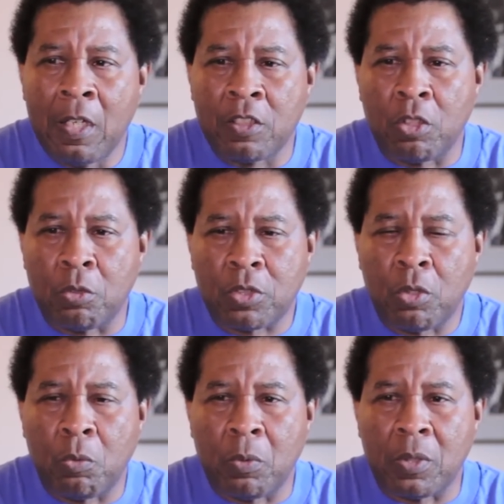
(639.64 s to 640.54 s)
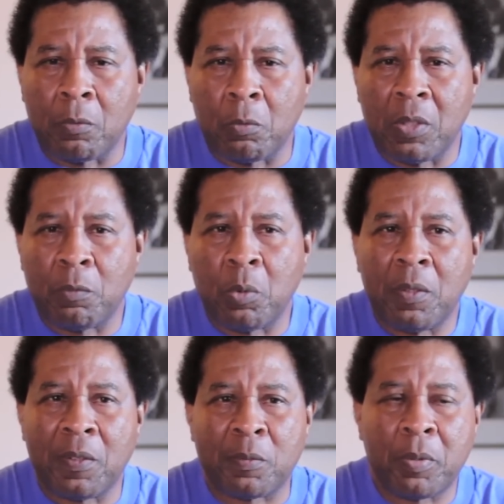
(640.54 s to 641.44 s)
So so we
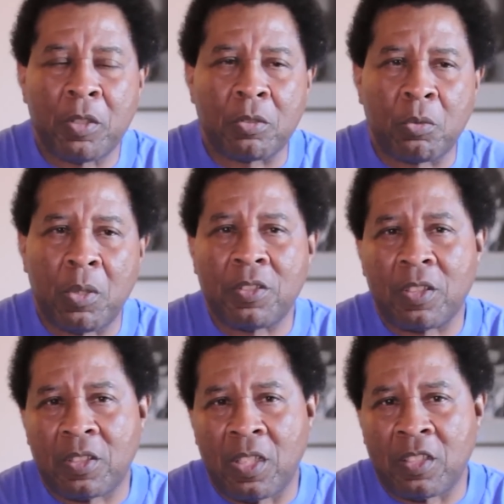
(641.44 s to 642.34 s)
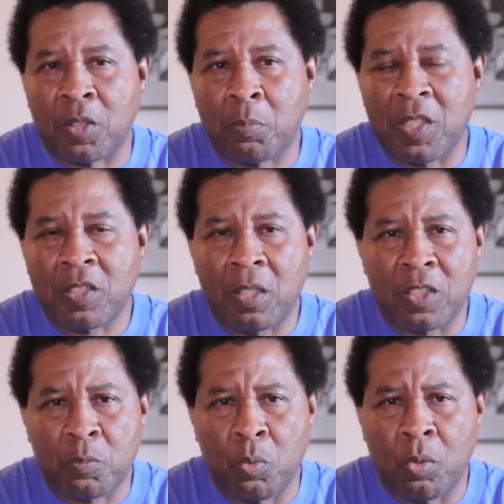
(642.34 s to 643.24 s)
we experienced great success, especially
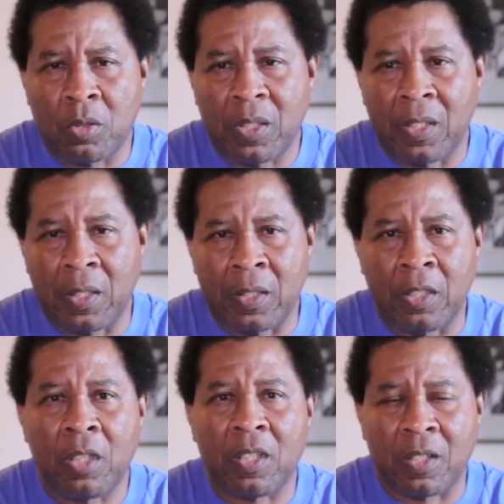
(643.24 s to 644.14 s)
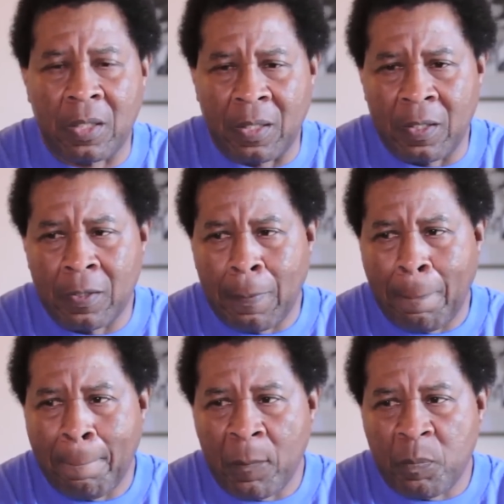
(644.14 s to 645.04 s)
in sports and in other things
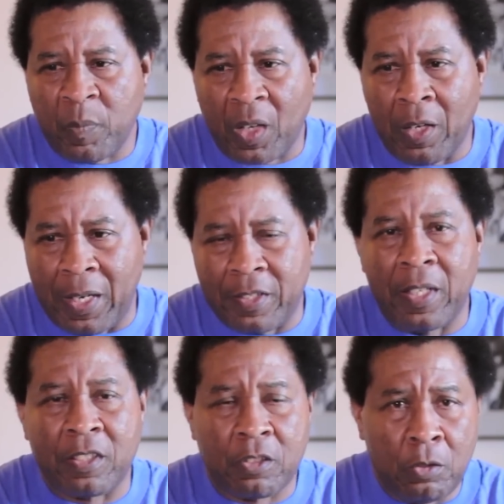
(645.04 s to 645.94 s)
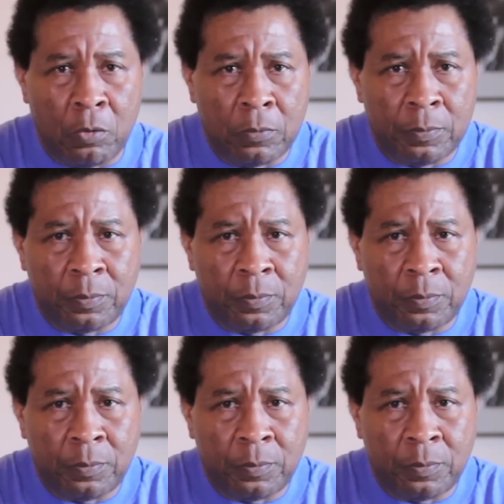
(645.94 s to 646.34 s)
uh, at that school.